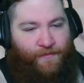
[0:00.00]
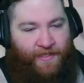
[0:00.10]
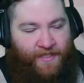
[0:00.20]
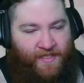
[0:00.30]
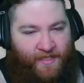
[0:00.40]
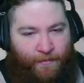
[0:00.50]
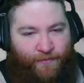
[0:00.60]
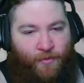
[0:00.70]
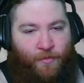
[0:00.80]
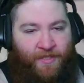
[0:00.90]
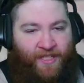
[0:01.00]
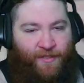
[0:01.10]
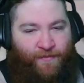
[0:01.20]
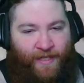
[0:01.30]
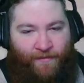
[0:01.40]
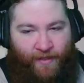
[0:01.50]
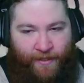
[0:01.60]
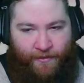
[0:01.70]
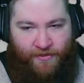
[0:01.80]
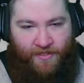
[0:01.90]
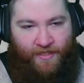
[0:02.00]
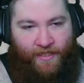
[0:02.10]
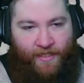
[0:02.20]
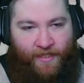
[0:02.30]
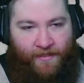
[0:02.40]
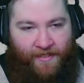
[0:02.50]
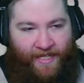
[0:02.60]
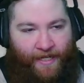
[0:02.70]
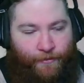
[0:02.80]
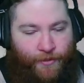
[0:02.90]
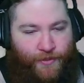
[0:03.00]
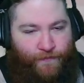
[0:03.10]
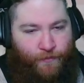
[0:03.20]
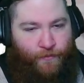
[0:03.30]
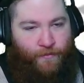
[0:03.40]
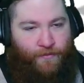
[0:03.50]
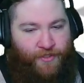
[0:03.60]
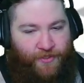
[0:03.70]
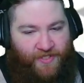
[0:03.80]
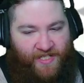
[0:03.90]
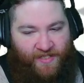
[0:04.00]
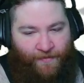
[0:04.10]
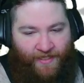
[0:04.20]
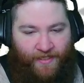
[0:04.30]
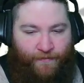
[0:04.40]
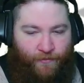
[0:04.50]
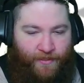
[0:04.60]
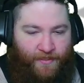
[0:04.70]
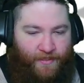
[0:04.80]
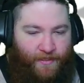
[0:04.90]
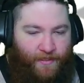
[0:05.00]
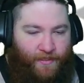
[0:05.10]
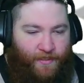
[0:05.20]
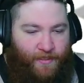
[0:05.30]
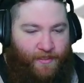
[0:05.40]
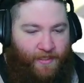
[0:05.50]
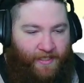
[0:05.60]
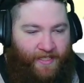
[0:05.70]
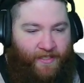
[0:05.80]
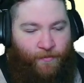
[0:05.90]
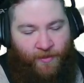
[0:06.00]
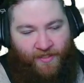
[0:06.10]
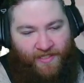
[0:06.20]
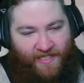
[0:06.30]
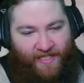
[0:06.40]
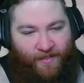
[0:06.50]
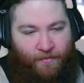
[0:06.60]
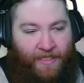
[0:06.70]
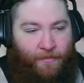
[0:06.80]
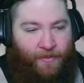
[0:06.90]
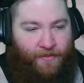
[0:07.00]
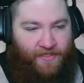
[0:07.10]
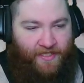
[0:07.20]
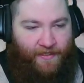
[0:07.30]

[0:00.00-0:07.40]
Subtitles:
if you didn't see it before, when you get to 5 letters, the counter's full. She'll say something different, and then we'll get to see the mail person